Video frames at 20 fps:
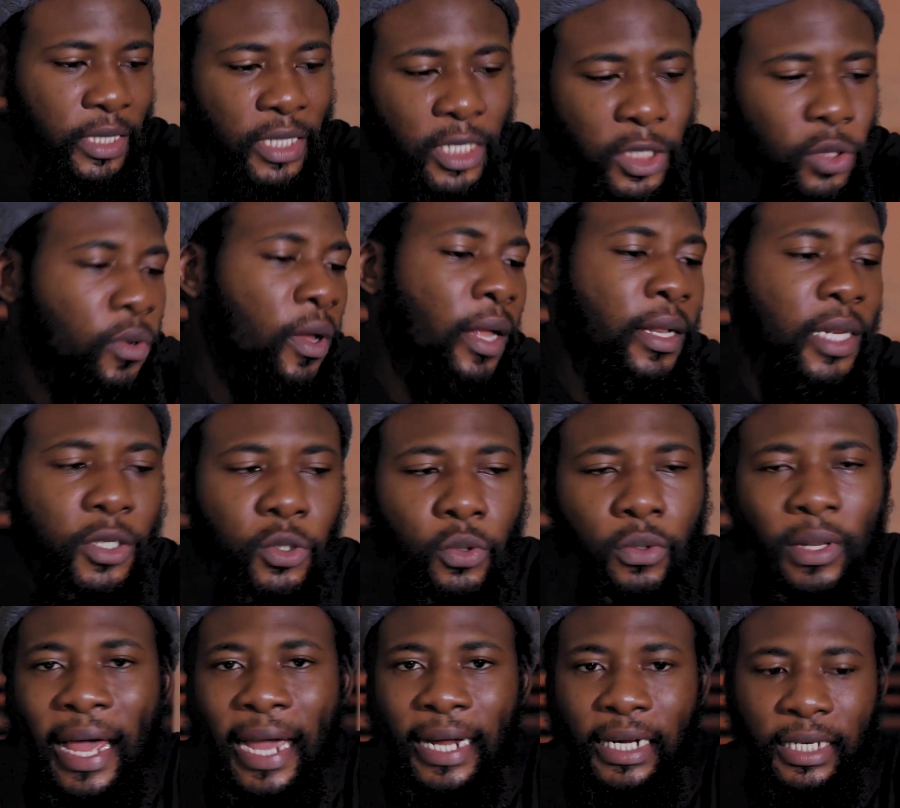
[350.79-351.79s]
This
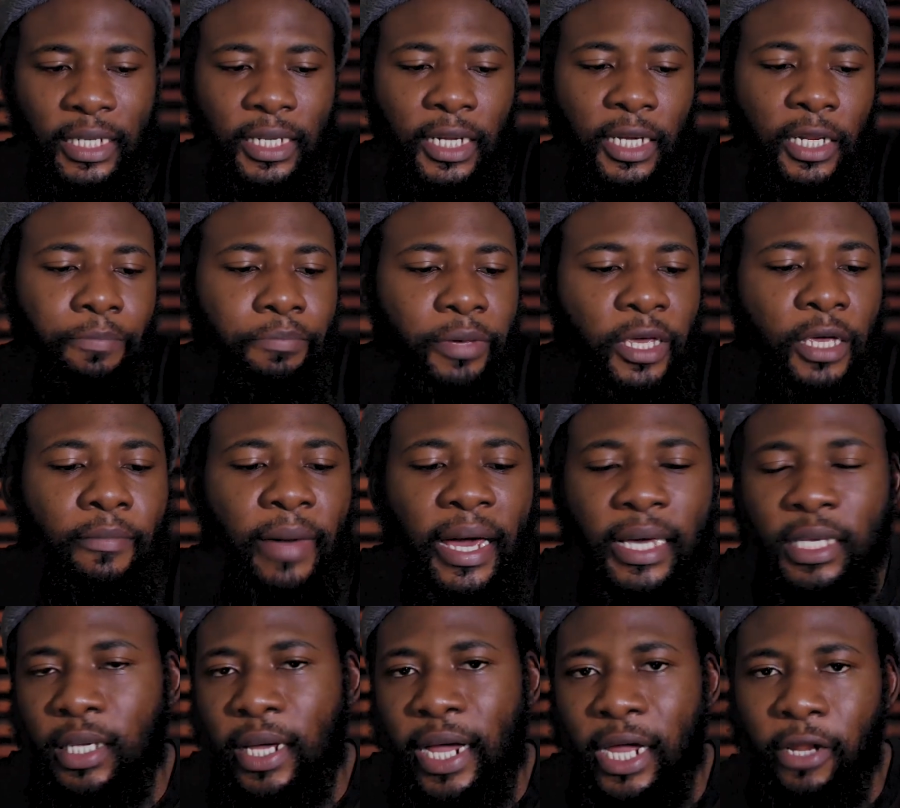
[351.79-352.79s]
would ideally be my
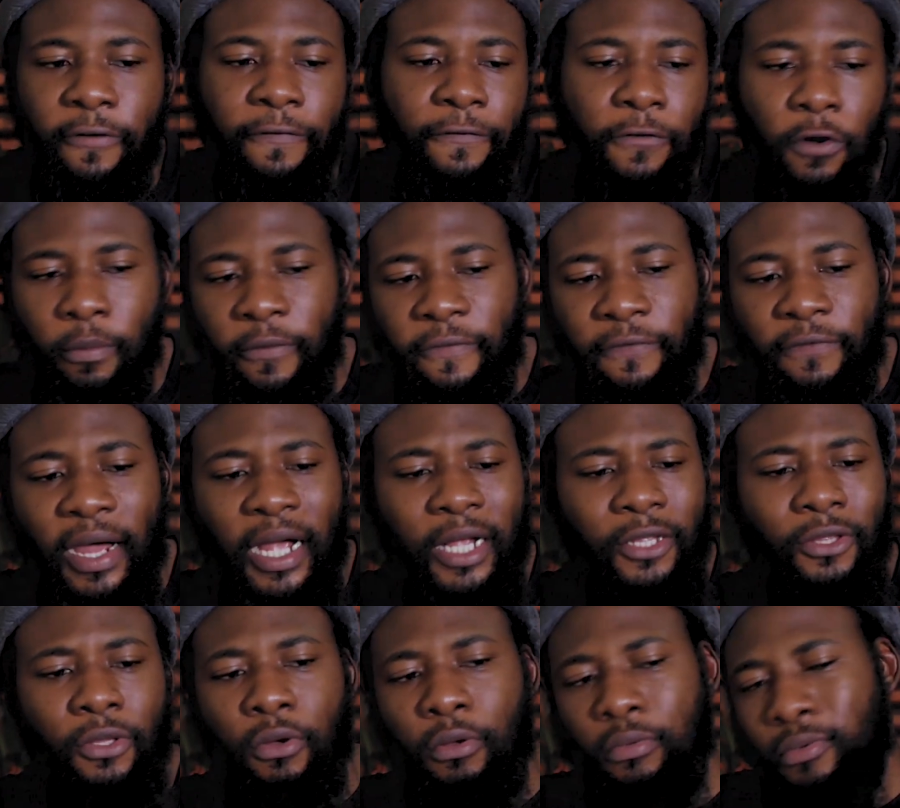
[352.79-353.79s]
kind of form
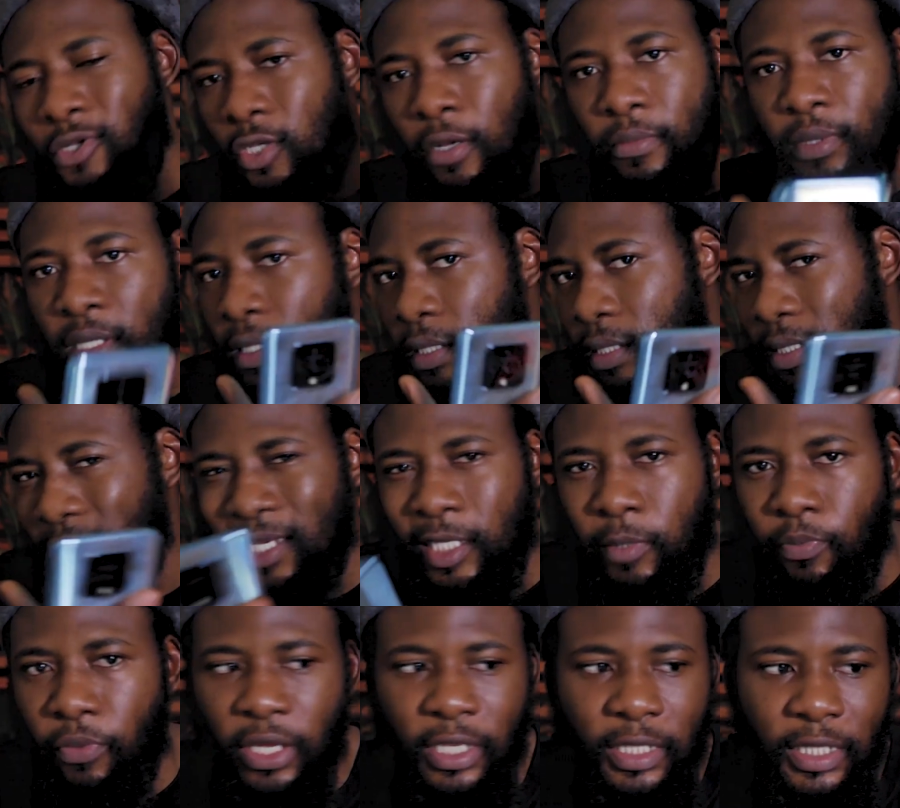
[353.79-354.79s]
factor, something
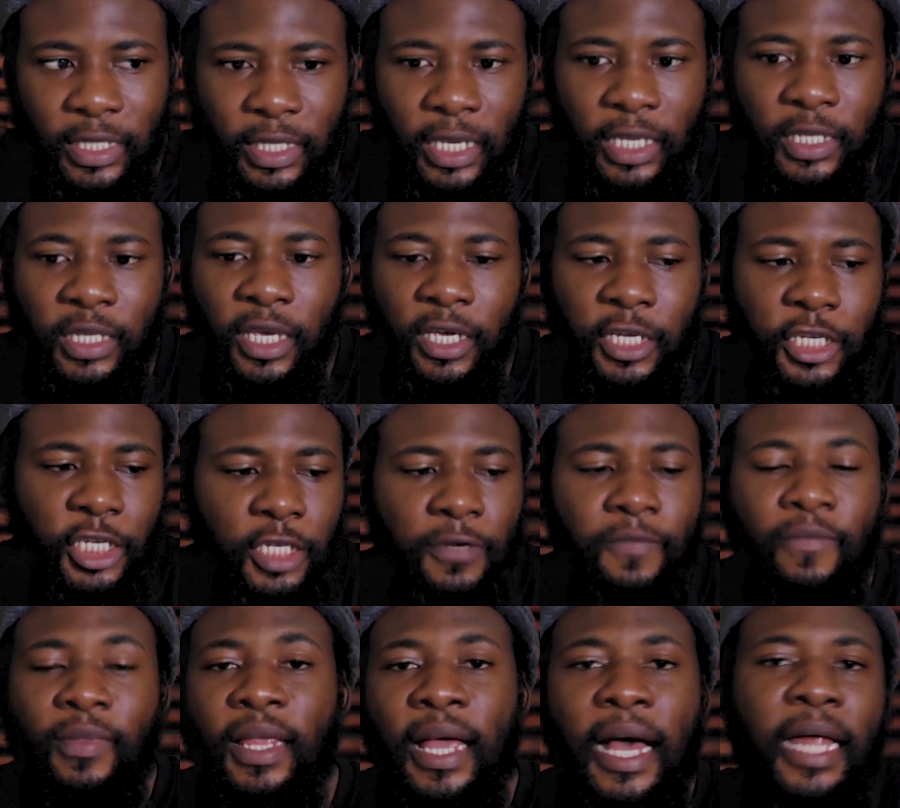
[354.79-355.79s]
6.6-ish.
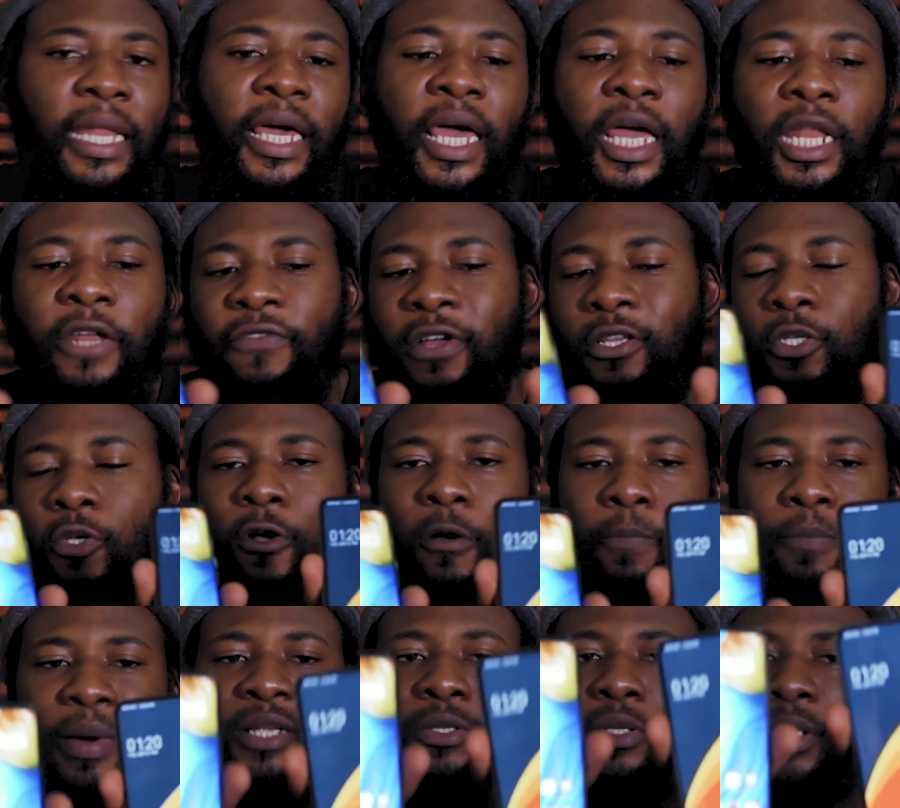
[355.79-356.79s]
And again, if you are to
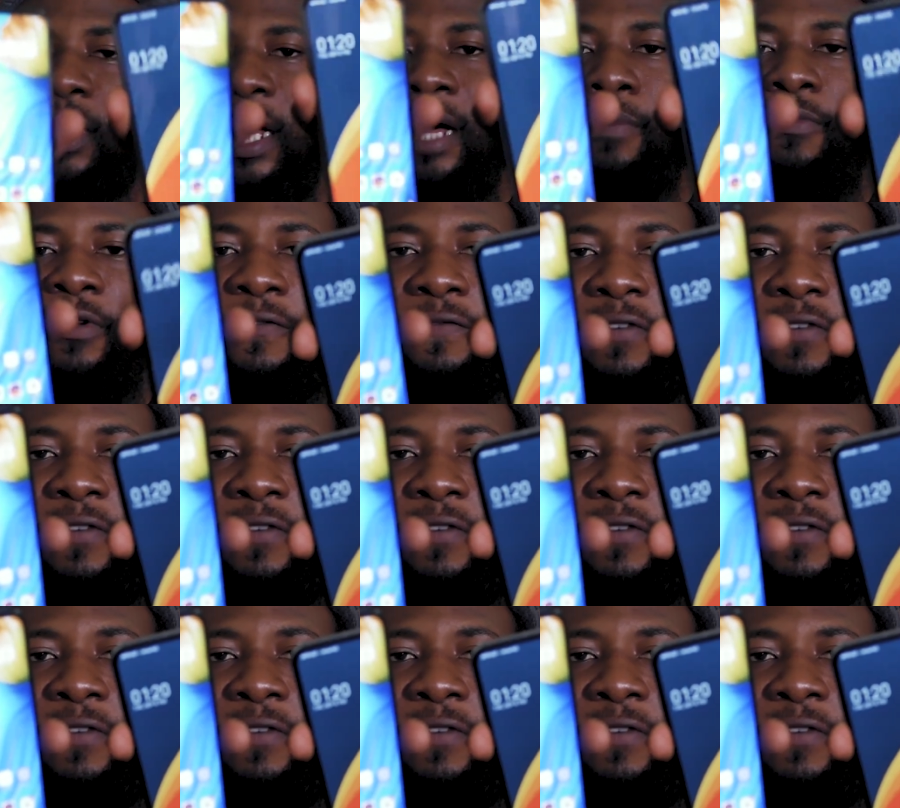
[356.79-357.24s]
compare it to the Camon